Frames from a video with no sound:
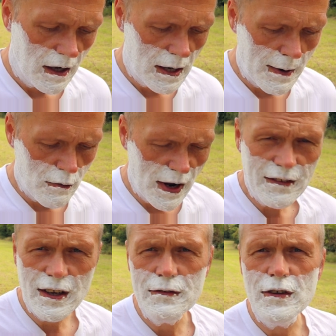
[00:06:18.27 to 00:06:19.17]
Now, my
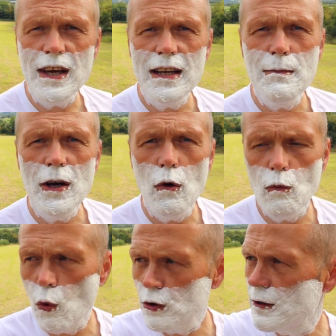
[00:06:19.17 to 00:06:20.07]
razor, I've just had in my
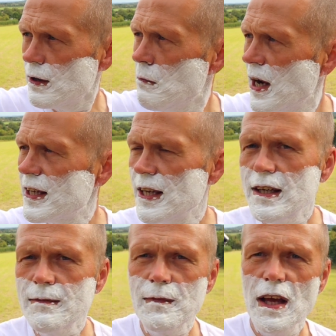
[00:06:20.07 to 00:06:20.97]
hot water mug
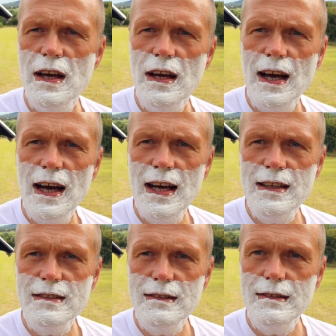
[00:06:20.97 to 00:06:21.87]
here.
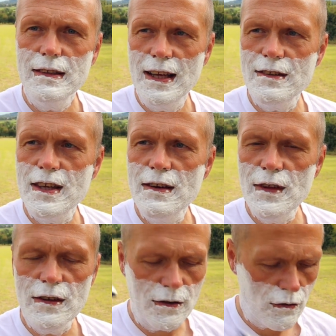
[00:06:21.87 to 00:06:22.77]
And let's give
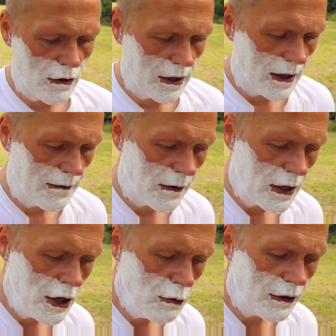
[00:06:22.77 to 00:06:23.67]
this a try. I've
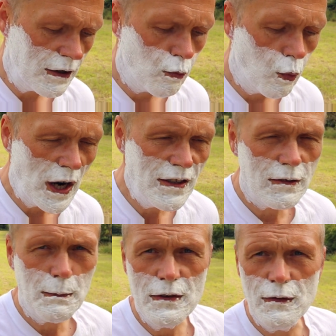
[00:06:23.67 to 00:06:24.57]
used this
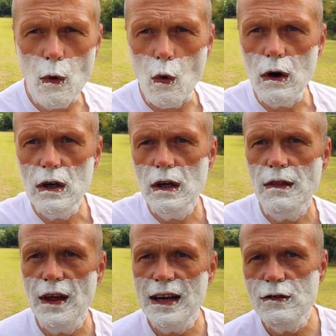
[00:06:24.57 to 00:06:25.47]
once before,
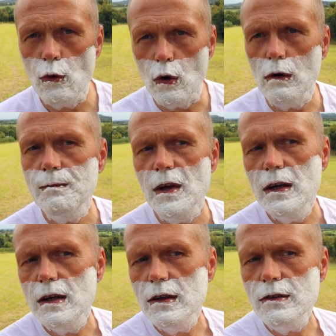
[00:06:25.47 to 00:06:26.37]
that is all.
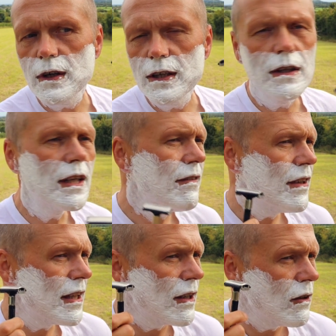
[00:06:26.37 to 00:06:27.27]
So I'm going to give
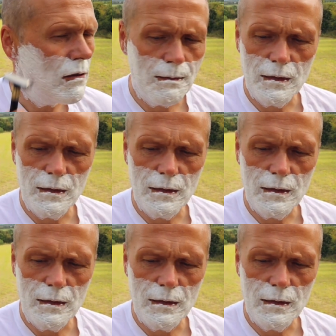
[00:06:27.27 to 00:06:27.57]
it a go.